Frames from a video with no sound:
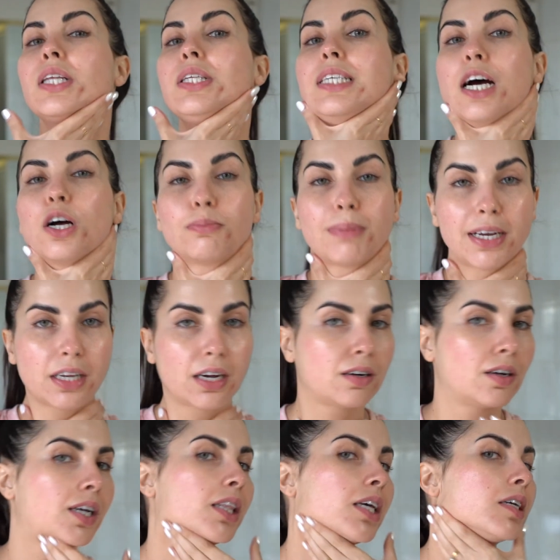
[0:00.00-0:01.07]
down my neck
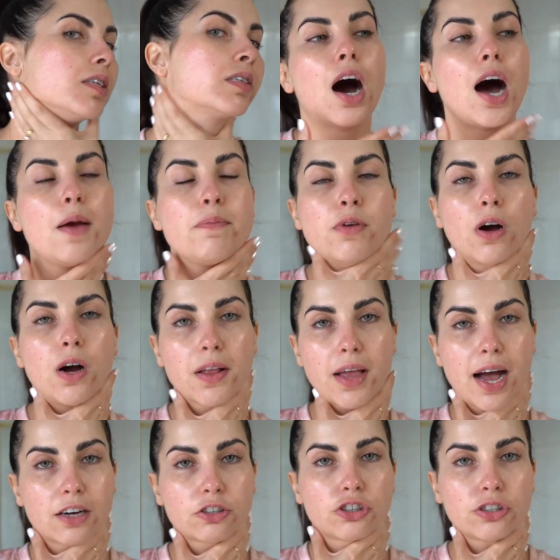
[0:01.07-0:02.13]
like this, I'm not
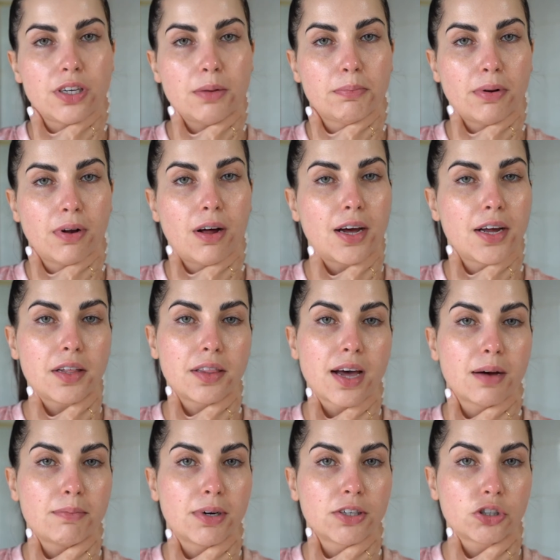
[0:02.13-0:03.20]
actually applying
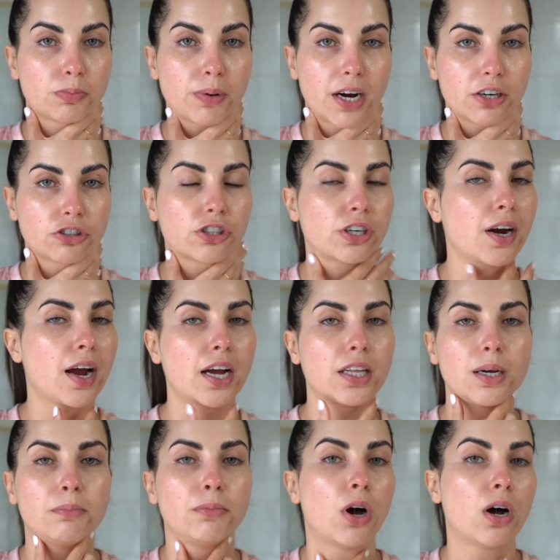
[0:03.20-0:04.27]
that much pressure, and
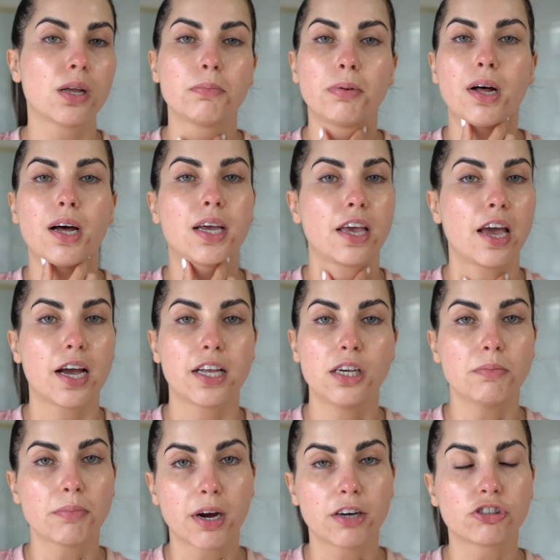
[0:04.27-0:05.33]
I'm not applying
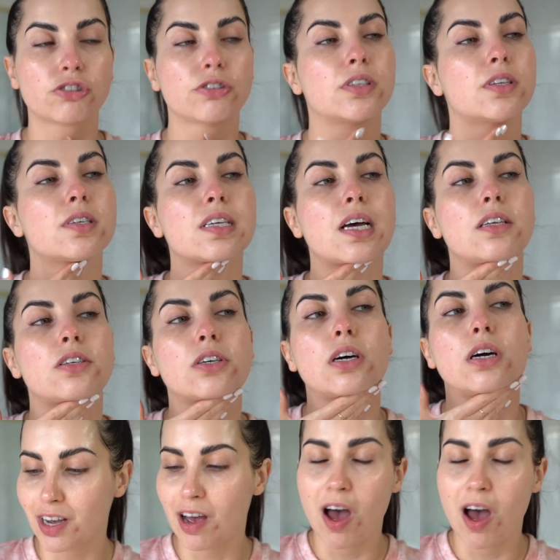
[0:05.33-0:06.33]
any pressure in the center.